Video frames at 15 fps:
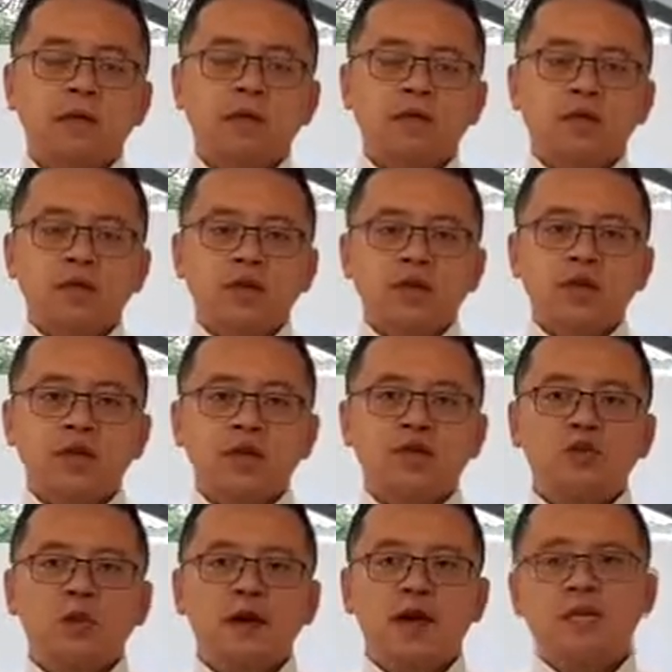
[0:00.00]
These
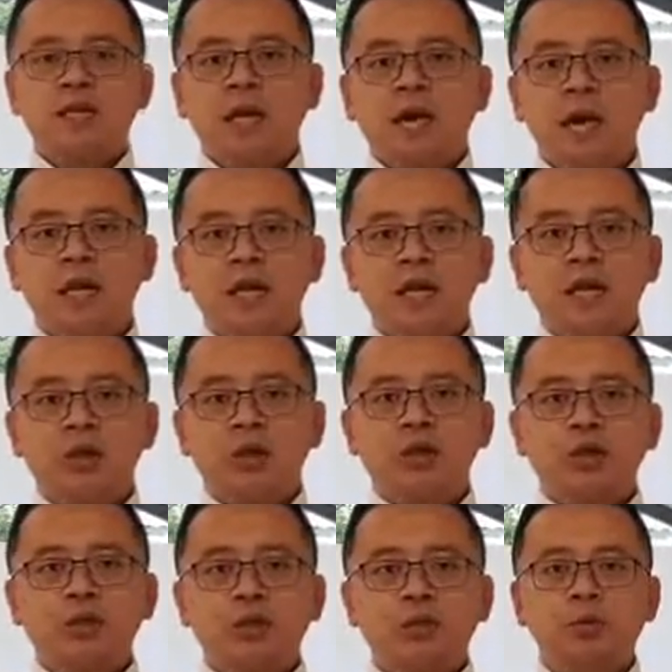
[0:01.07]
contracts are
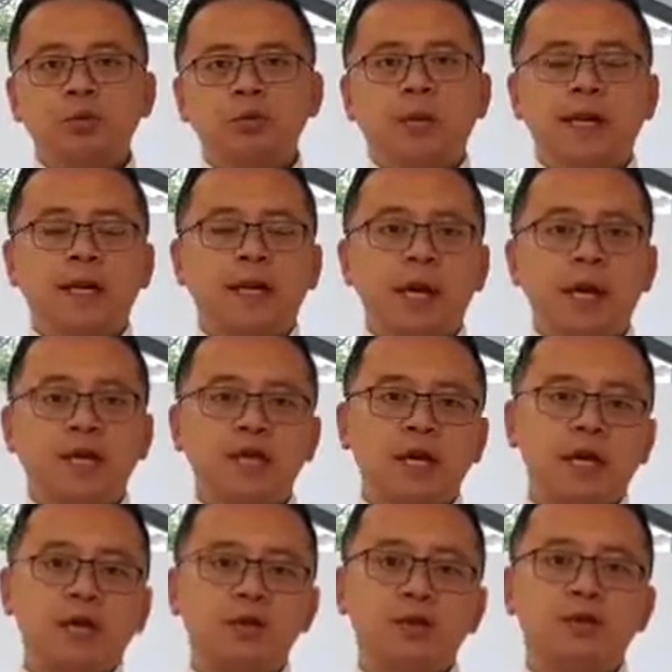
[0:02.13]
issued by large
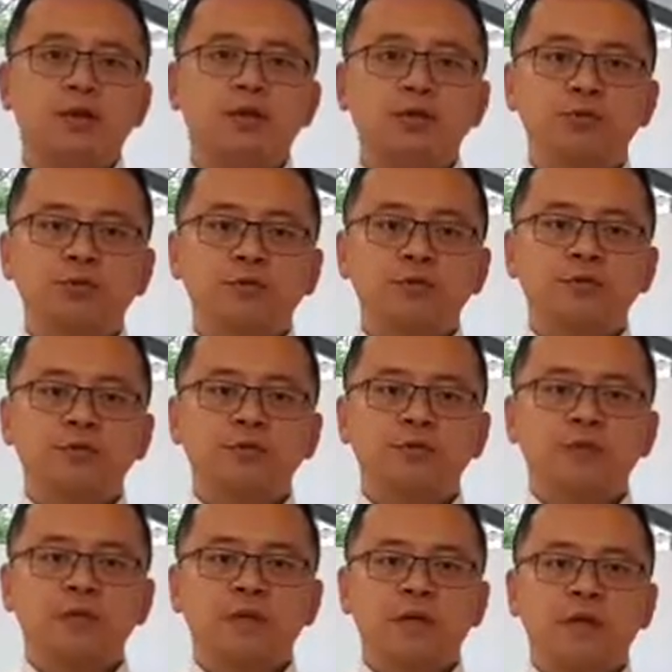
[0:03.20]

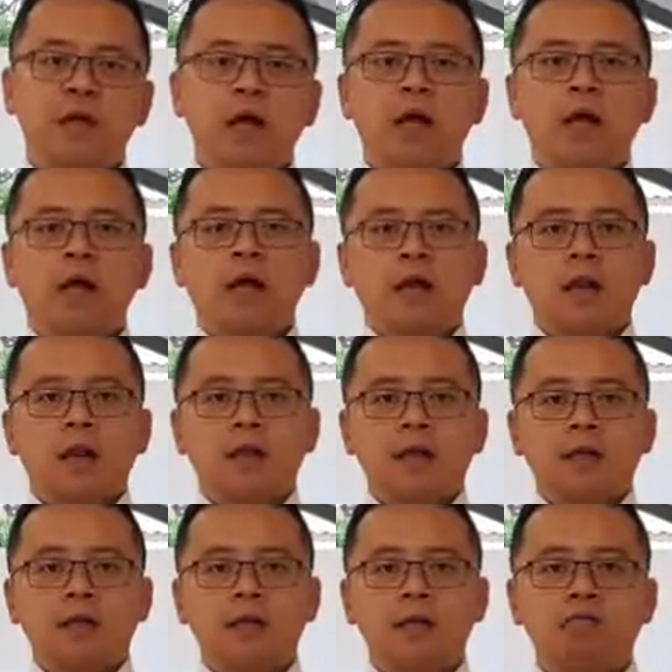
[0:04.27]
institutions
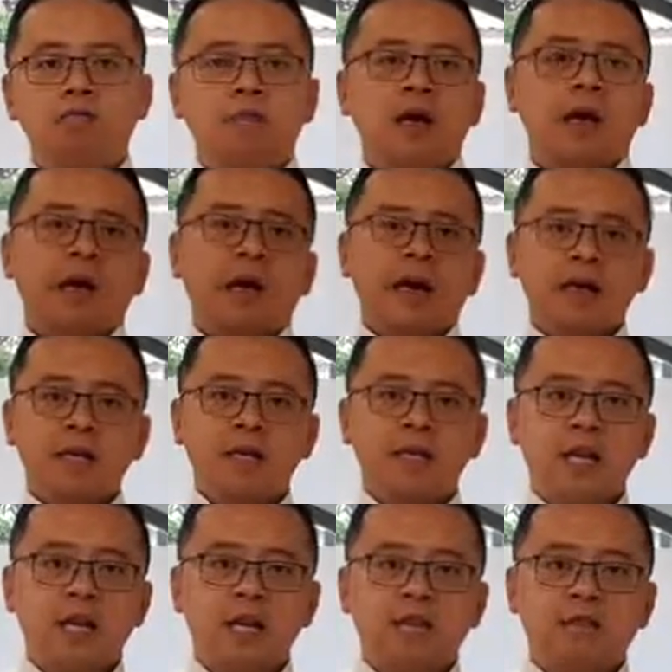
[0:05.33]
like AXA
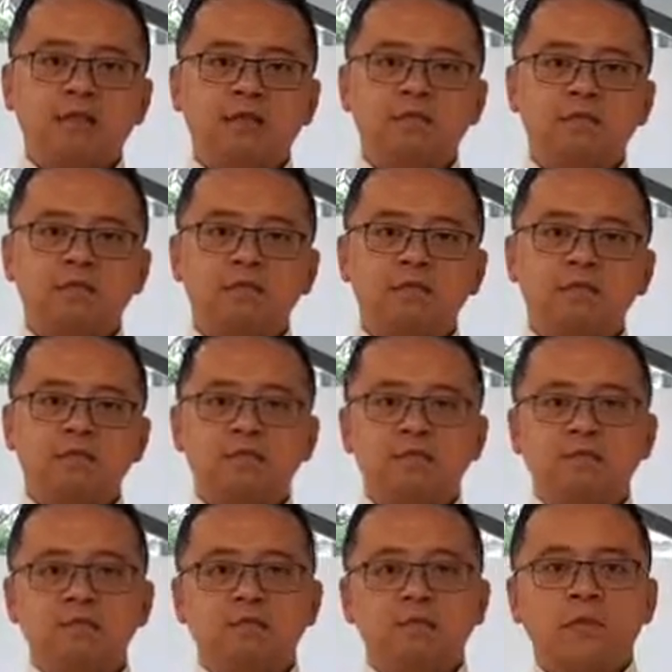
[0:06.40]
Life,
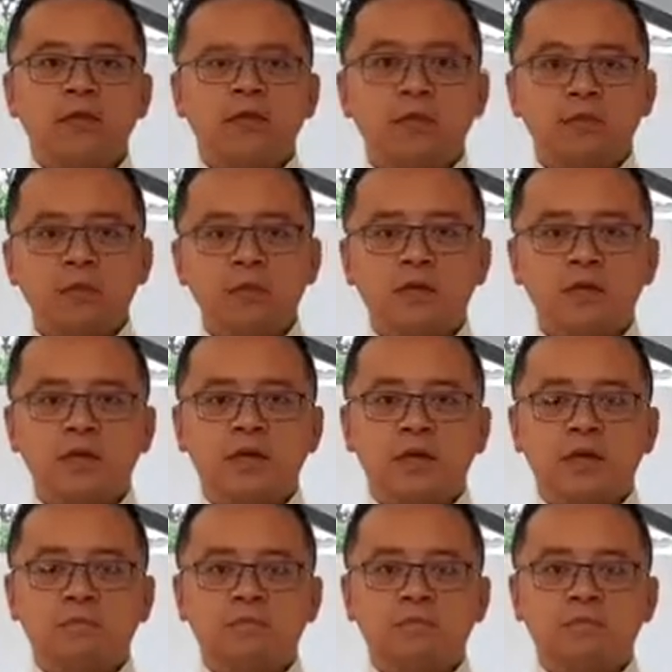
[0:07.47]
Quilter,